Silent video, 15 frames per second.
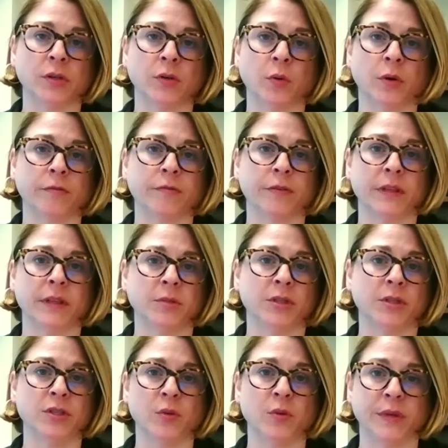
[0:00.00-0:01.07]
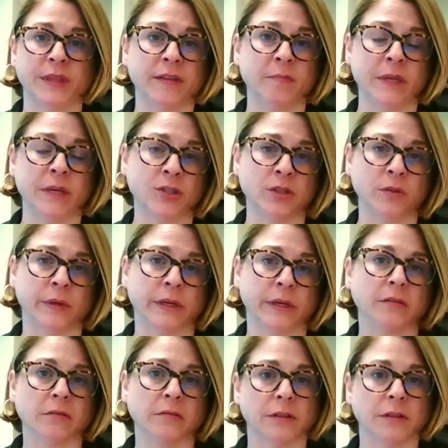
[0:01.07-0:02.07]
in order for them to do what they've been doing.